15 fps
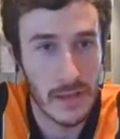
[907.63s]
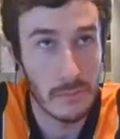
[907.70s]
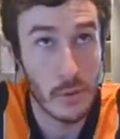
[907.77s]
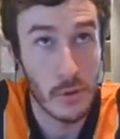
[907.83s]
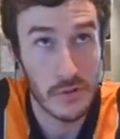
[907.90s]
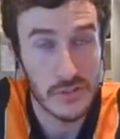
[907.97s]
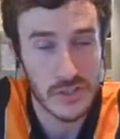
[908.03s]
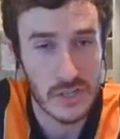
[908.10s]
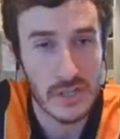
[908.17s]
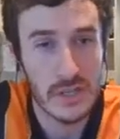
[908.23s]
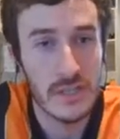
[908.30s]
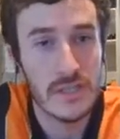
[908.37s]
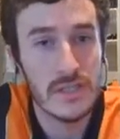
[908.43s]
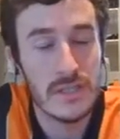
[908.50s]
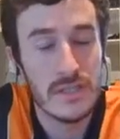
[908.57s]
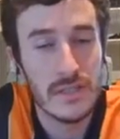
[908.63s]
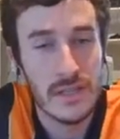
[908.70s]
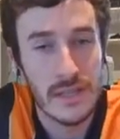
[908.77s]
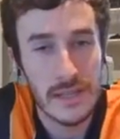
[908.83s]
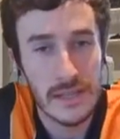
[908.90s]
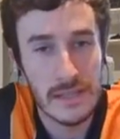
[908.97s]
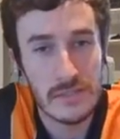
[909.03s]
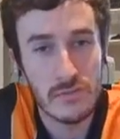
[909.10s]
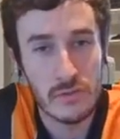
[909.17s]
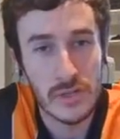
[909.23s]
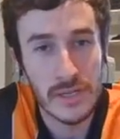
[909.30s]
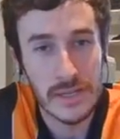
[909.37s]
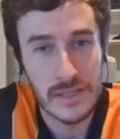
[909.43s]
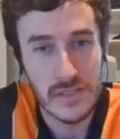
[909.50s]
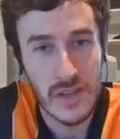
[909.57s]
posture is
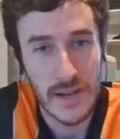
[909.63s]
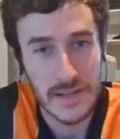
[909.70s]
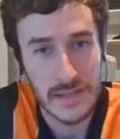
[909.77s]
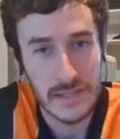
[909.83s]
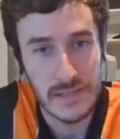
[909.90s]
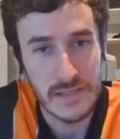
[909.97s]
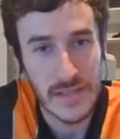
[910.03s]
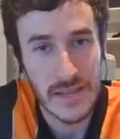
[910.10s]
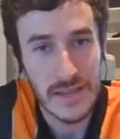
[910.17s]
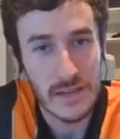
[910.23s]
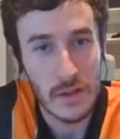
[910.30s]
really exciting to see.